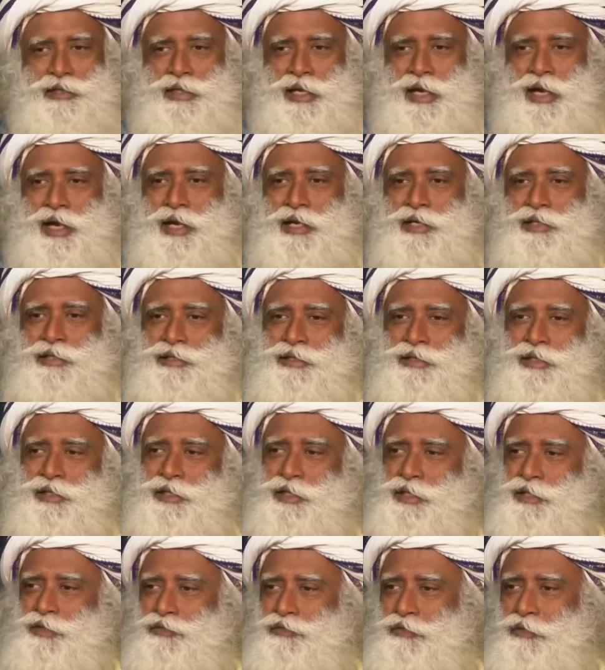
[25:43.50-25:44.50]
eyes and
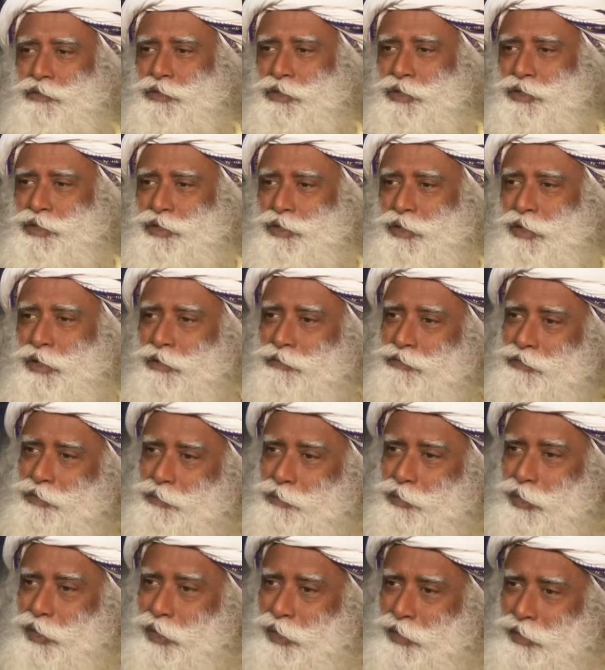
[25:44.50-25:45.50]
his focus off the
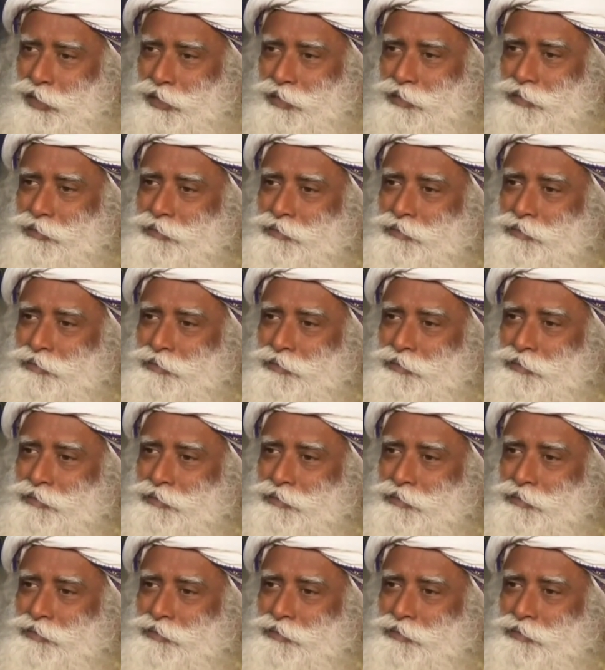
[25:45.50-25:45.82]
ball.